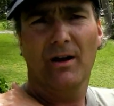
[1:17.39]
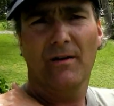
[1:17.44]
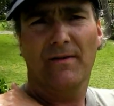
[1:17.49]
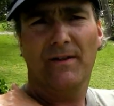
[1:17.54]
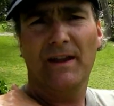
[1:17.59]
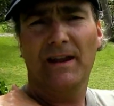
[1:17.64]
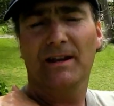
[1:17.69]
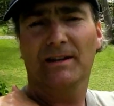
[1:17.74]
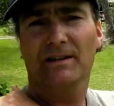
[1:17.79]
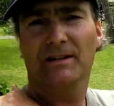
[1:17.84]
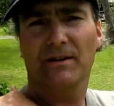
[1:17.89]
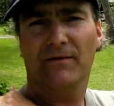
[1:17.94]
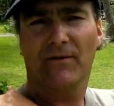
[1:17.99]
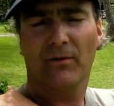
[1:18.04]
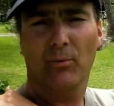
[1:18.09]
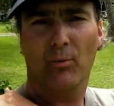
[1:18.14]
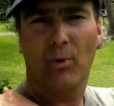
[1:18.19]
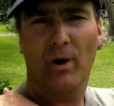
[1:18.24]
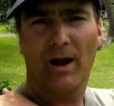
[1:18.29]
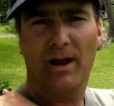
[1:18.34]
think in a
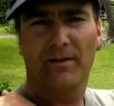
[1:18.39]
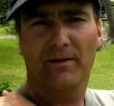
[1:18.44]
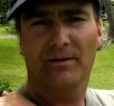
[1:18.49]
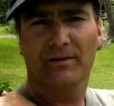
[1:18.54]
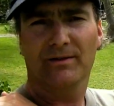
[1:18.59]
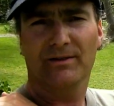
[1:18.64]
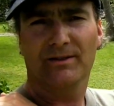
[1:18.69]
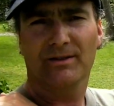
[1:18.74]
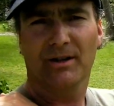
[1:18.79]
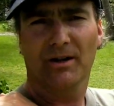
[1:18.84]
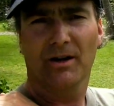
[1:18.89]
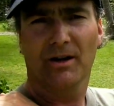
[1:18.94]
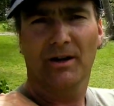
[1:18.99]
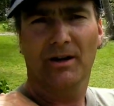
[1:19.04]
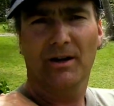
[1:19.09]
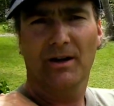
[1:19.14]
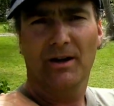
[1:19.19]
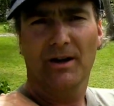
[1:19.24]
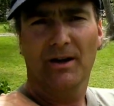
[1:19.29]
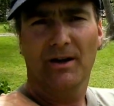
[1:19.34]
different way
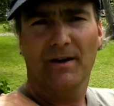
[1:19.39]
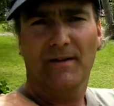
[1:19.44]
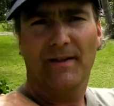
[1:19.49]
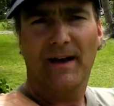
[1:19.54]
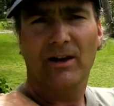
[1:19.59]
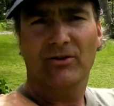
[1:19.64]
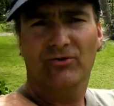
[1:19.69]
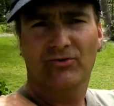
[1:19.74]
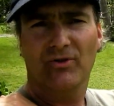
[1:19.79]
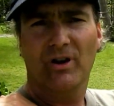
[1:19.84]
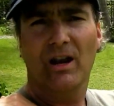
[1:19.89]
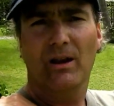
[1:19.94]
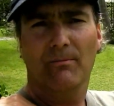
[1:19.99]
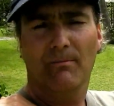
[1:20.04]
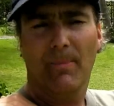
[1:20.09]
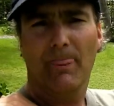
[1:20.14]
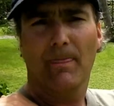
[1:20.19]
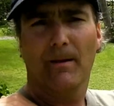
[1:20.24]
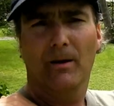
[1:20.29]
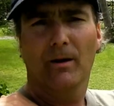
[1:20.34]
that that
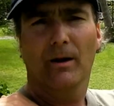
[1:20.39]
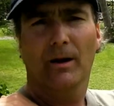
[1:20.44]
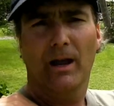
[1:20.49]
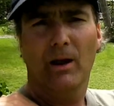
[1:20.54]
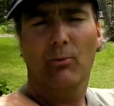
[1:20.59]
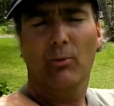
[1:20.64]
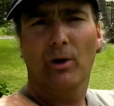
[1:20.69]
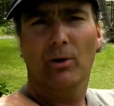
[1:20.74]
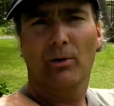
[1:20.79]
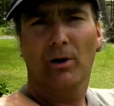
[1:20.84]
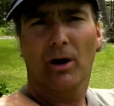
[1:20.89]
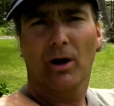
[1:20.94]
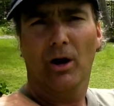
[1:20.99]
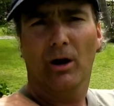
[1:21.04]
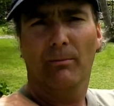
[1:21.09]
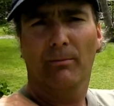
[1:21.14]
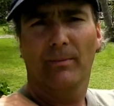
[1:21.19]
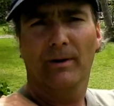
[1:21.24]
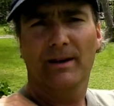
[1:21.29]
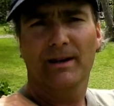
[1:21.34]
dream, it will
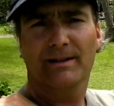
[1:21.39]
come.